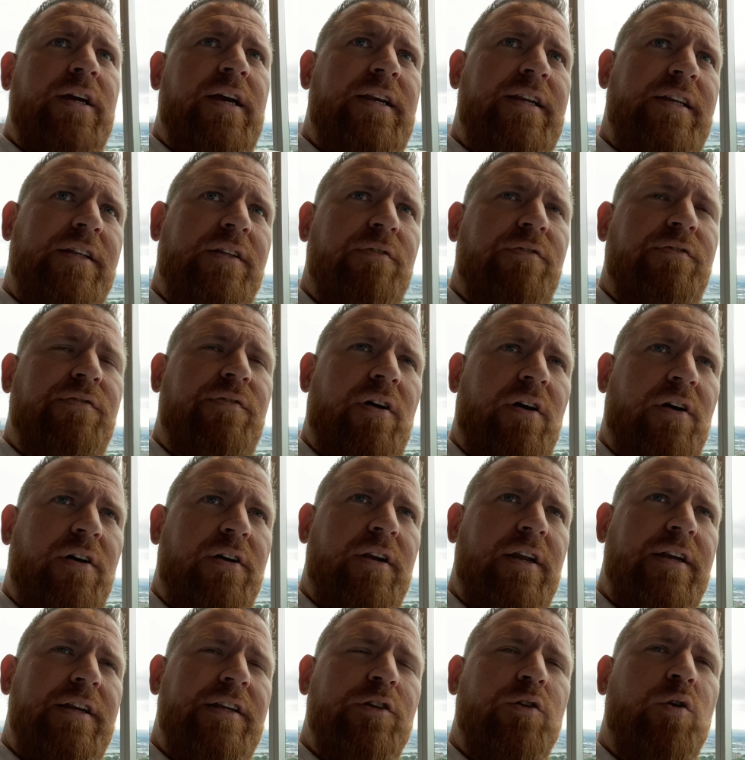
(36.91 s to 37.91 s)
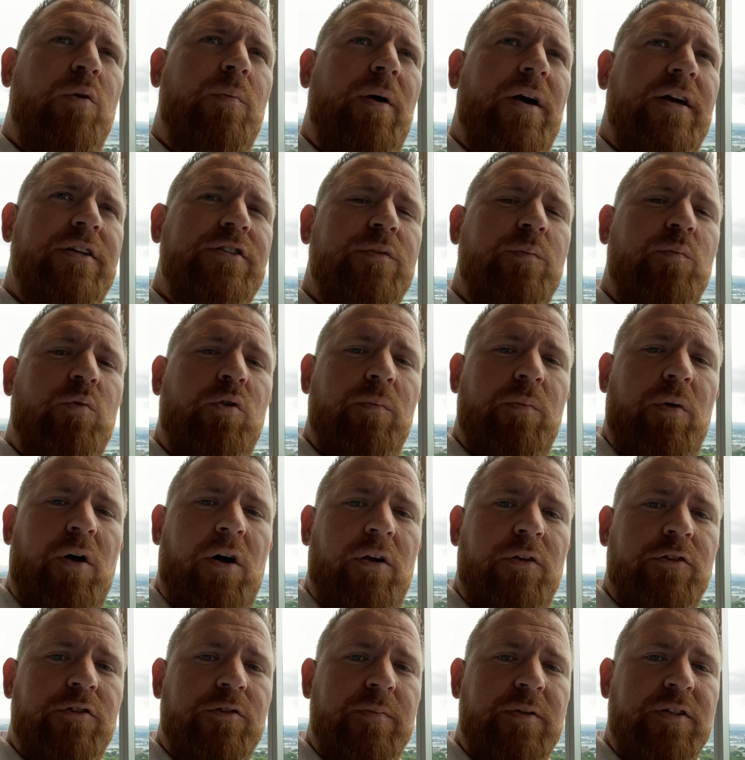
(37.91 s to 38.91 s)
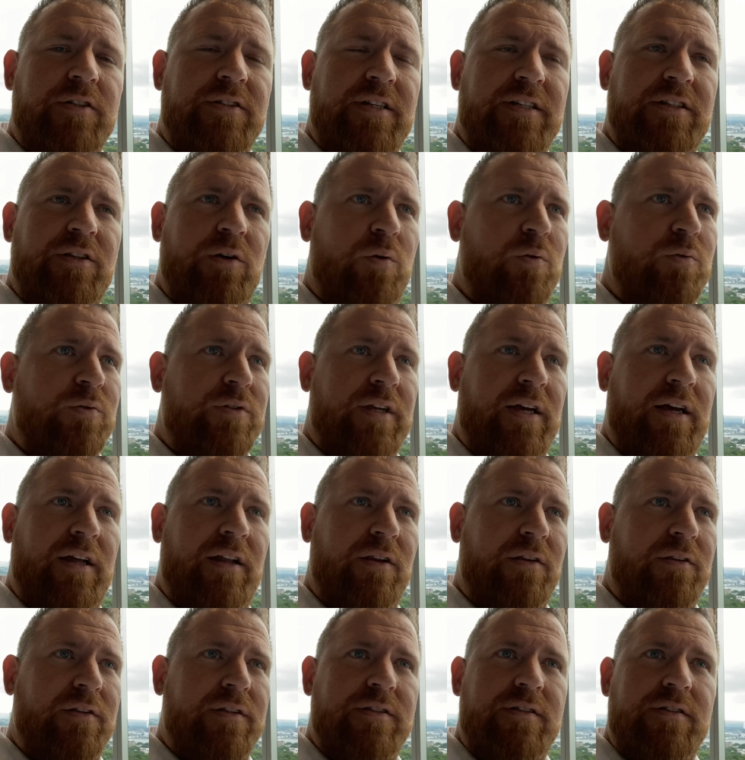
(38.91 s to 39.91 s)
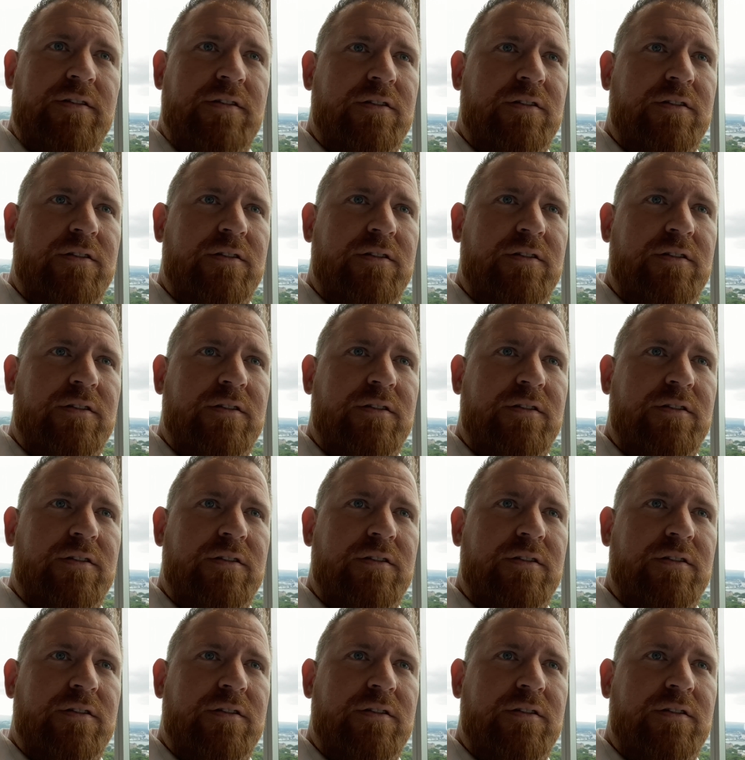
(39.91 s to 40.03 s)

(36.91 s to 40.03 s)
I need to go buy some more bottles, because at the hotel,